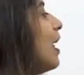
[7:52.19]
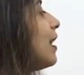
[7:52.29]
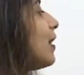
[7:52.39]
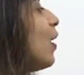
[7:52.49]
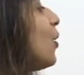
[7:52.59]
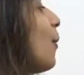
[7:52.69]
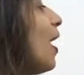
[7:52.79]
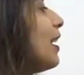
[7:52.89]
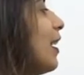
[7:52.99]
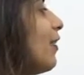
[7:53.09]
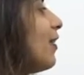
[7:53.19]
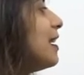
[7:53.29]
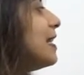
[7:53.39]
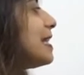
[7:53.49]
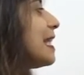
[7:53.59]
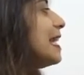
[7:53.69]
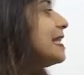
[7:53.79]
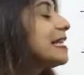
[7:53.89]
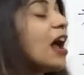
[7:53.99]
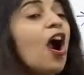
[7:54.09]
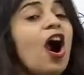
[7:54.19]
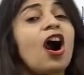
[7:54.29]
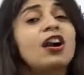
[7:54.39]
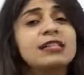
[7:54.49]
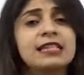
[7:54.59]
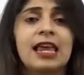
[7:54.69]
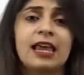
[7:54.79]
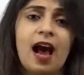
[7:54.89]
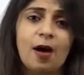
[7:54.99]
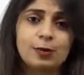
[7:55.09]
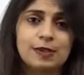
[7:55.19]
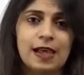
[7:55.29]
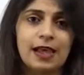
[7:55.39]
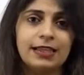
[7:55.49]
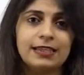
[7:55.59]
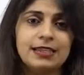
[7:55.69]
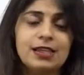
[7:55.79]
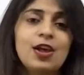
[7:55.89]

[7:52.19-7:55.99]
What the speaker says: The third one here is it's Arctic outside.